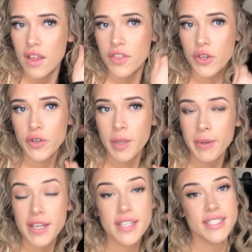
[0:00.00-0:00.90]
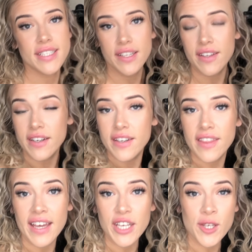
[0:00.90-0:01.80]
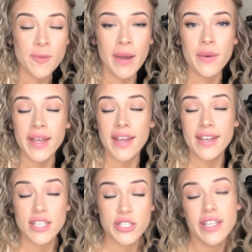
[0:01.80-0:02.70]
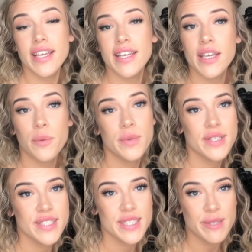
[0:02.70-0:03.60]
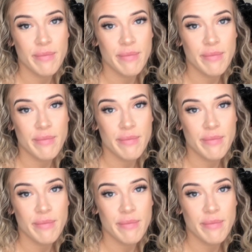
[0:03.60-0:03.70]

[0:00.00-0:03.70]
the only person that knew about it initially was